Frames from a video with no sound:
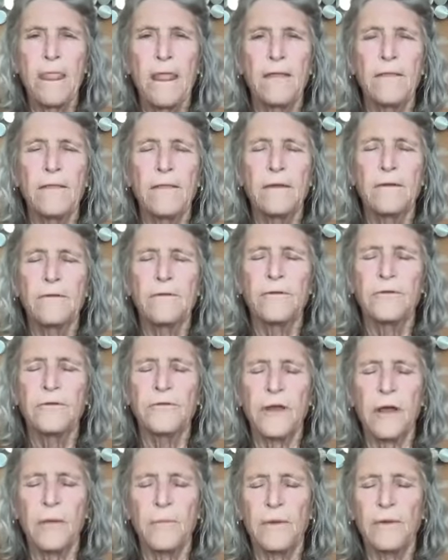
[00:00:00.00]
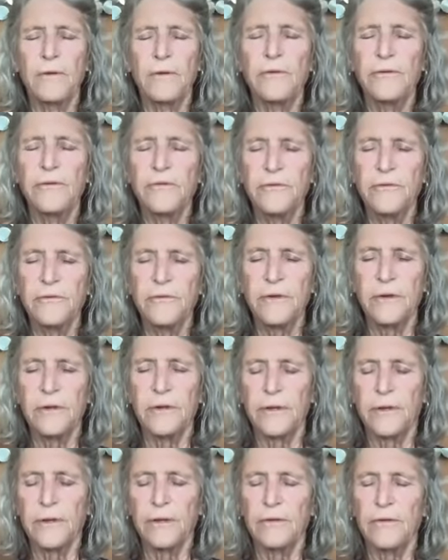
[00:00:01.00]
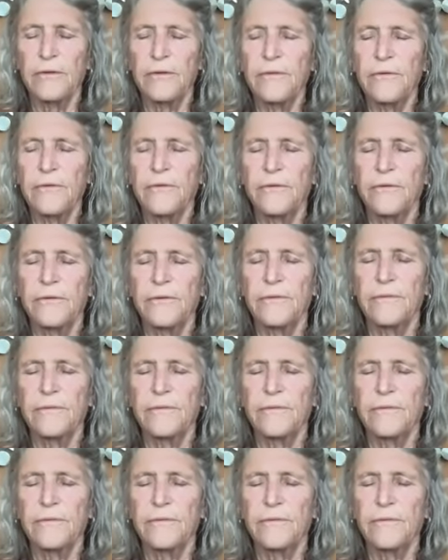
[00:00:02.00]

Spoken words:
then just coming to stillness.